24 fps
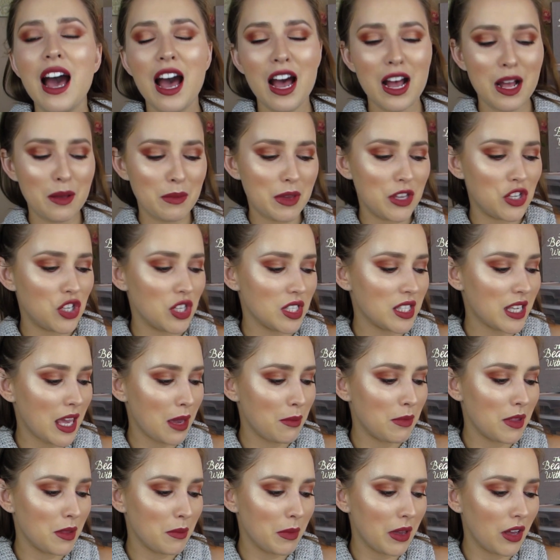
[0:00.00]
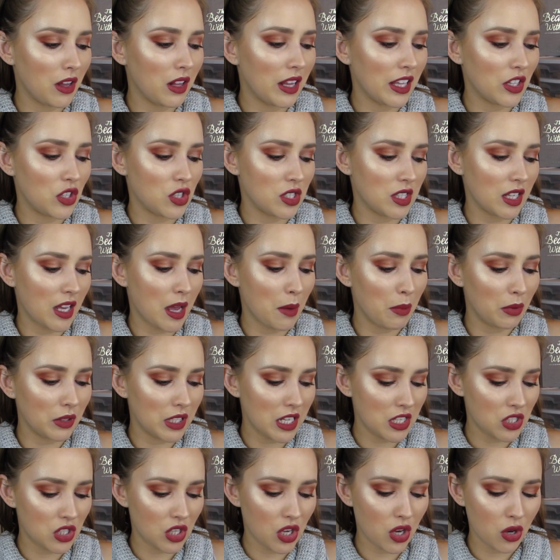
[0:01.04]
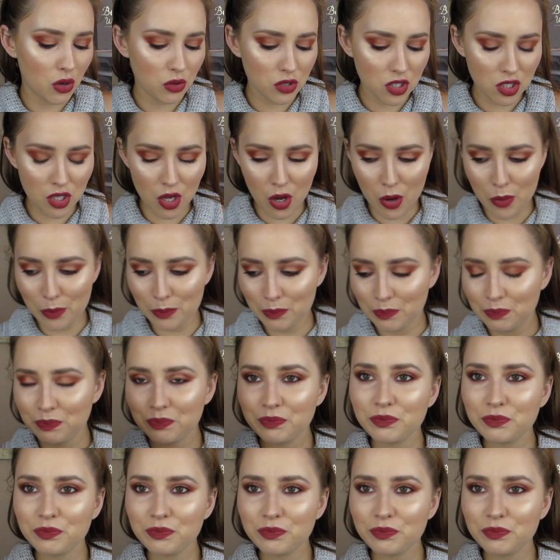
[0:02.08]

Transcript: It just came in the mail like just a couple days ago. So